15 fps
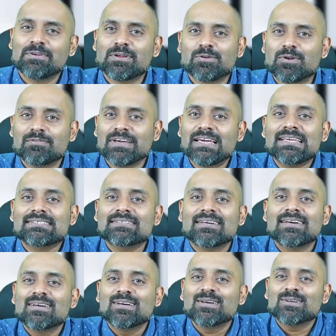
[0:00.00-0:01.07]
we're always
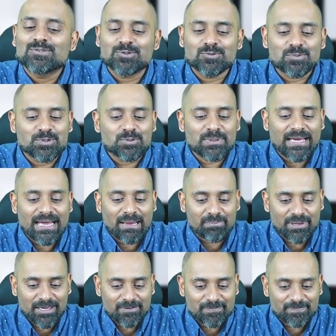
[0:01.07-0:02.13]
super duper
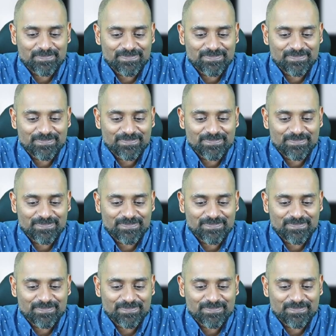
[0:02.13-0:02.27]
happy